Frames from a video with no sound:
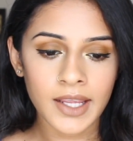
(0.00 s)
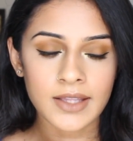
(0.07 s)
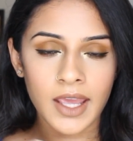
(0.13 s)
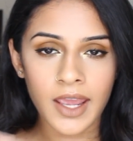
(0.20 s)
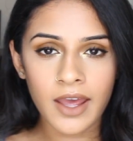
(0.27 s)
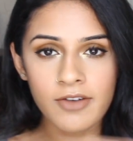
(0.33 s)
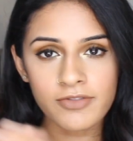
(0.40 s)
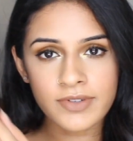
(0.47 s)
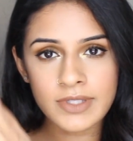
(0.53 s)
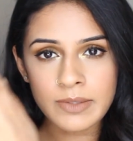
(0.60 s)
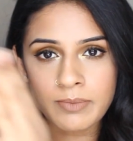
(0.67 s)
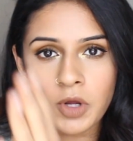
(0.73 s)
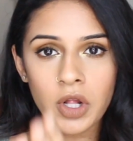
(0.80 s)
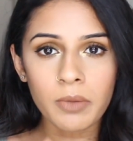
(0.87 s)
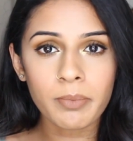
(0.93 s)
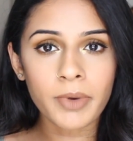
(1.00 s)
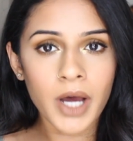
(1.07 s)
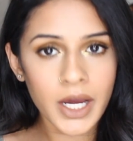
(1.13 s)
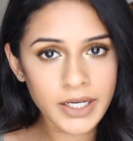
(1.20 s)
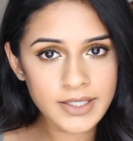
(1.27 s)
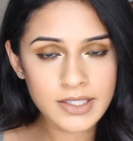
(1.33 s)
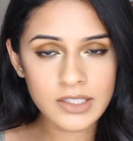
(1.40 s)
They have small
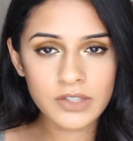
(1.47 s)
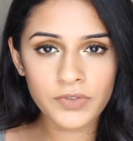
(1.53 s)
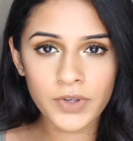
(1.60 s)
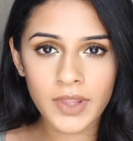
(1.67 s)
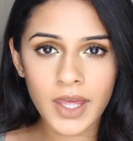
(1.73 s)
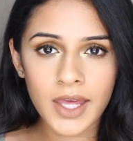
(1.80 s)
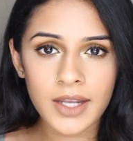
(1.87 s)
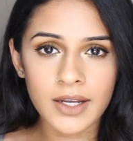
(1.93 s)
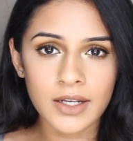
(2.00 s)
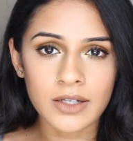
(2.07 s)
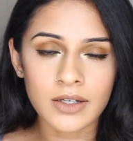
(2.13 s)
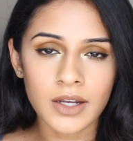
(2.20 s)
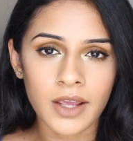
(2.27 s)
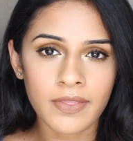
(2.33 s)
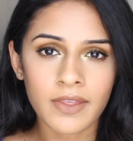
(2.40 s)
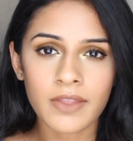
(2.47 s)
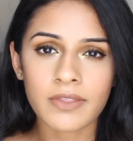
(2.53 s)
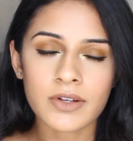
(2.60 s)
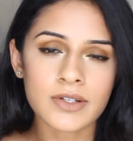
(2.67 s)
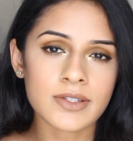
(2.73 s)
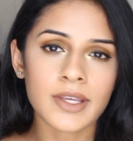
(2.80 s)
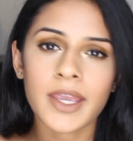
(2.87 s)
boxes for that, and I think
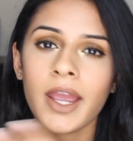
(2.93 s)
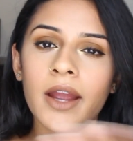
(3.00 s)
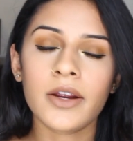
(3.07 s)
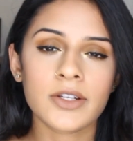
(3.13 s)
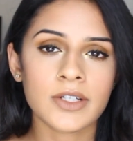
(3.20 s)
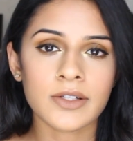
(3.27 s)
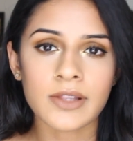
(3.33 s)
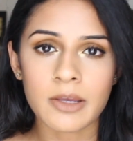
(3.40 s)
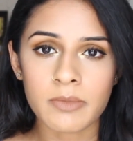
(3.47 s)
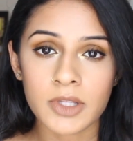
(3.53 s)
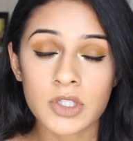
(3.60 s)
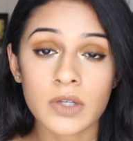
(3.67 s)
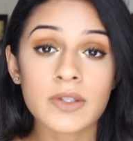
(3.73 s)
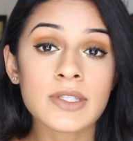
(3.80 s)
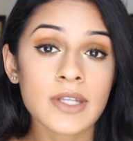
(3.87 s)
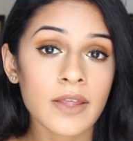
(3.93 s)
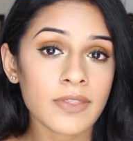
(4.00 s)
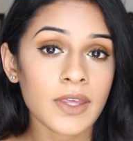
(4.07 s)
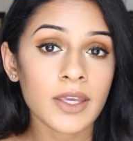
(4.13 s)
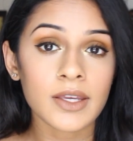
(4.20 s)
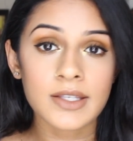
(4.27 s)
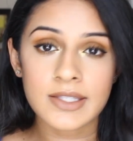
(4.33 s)
there is a character limit, so it's
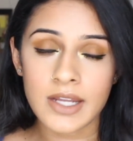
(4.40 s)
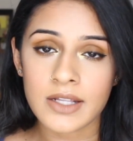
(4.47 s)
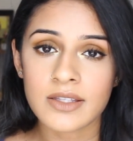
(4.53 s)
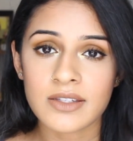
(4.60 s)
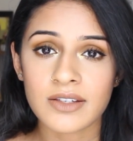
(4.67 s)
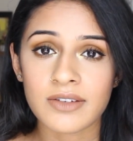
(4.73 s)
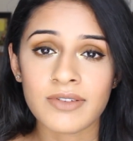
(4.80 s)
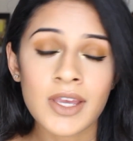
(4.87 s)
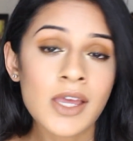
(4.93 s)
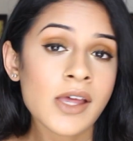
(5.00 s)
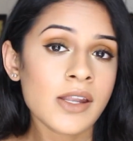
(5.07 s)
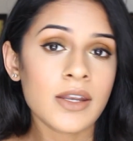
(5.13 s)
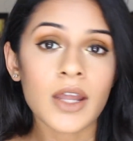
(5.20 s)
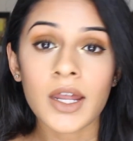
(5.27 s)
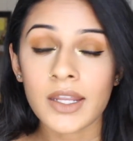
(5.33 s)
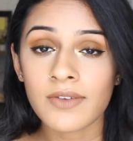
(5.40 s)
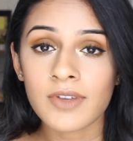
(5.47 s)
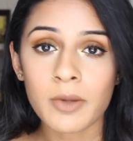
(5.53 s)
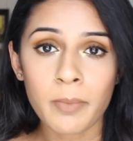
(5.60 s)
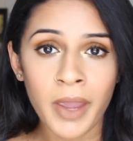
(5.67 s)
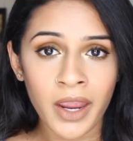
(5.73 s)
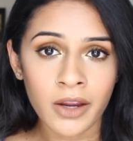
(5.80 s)
nothing extensive, not
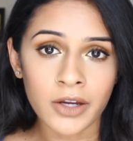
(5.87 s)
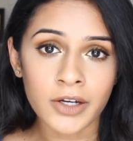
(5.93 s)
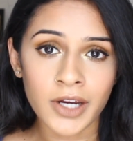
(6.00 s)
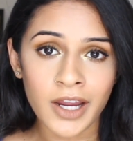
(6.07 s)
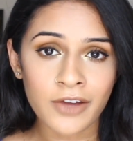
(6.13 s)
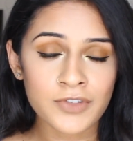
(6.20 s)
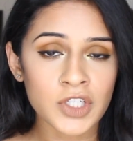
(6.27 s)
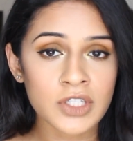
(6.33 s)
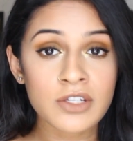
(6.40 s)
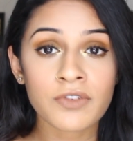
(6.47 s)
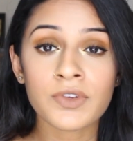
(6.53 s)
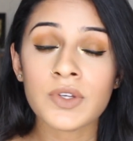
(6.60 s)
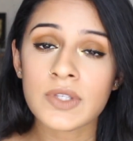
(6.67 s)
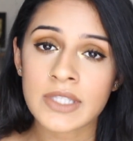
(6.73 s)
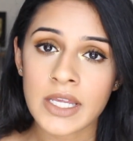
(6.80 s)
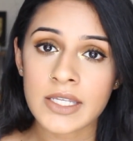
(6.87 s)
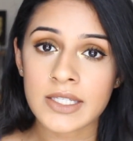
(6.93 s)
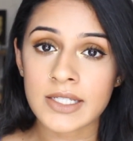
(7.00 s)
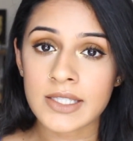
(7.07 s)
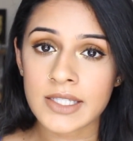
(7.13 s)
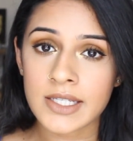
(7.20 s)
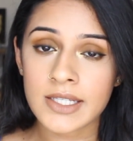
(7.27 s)
even a paragraph, just a few
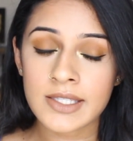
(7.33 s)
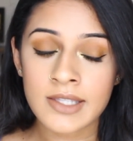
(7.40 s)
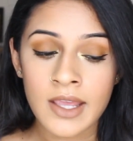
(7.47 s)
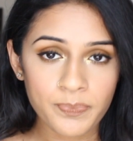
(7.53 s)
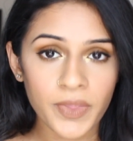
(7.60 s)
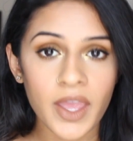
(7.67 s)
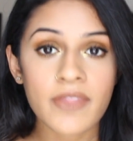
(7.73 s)
sentences.